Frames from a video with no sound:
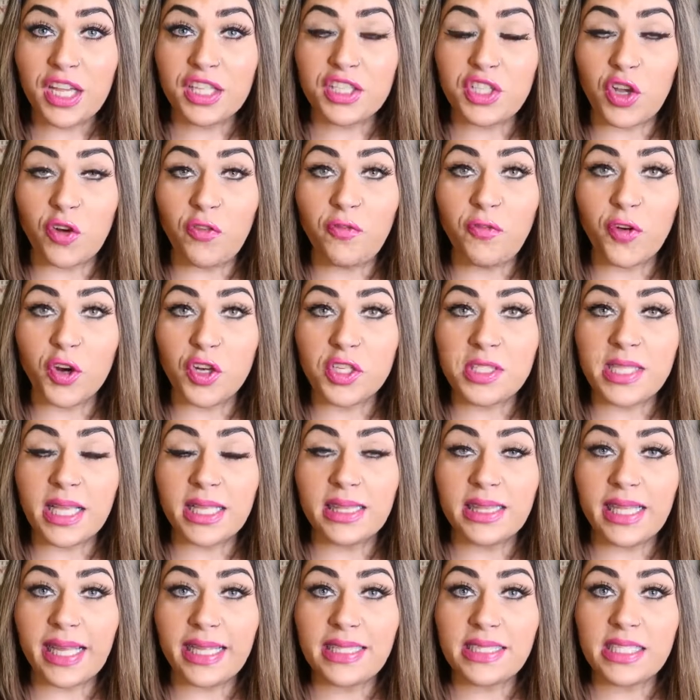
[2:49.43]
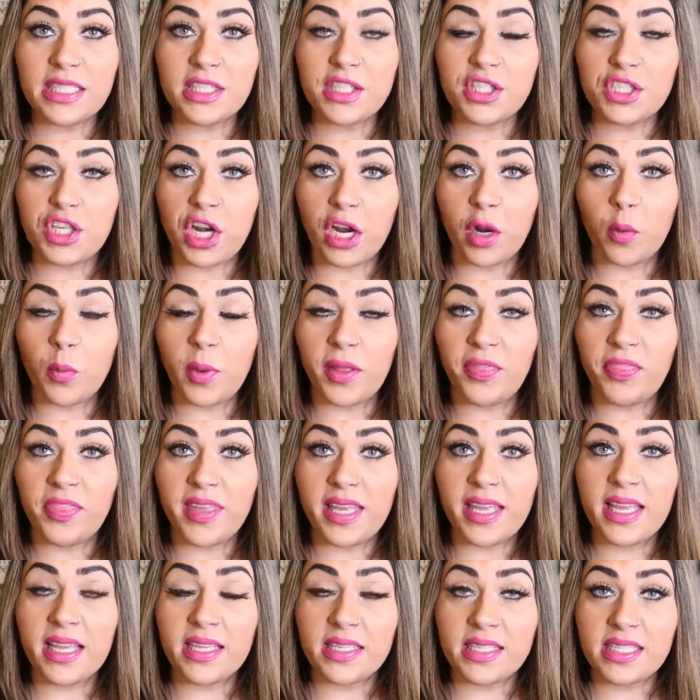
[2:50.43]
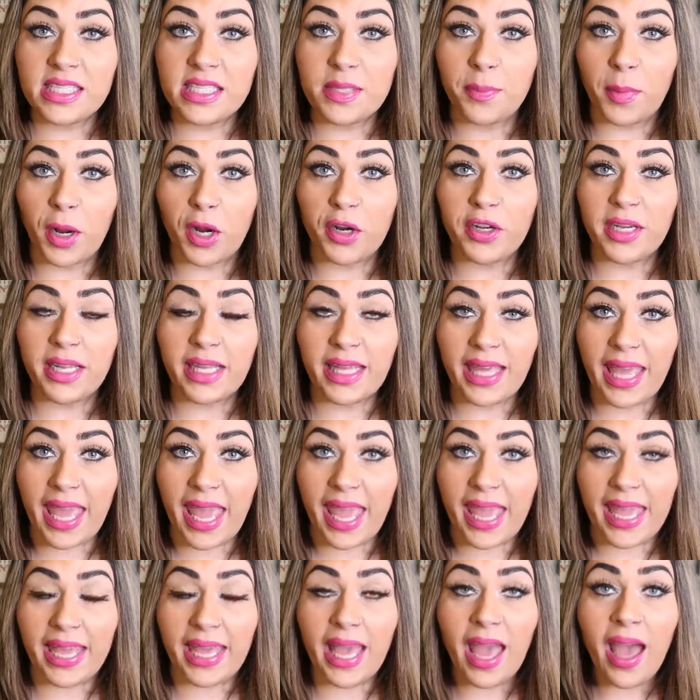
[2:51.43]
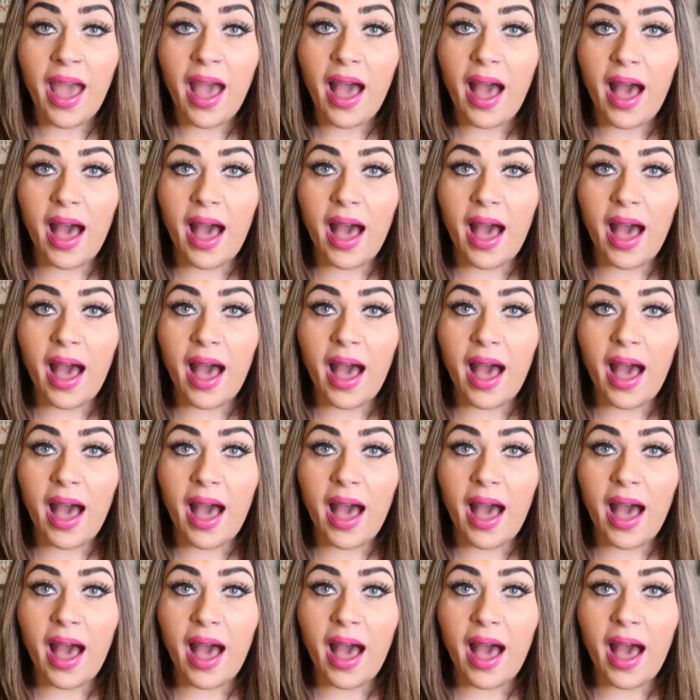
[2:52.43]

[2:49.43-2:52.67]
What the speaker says: So first, let's start with the Smart Cake.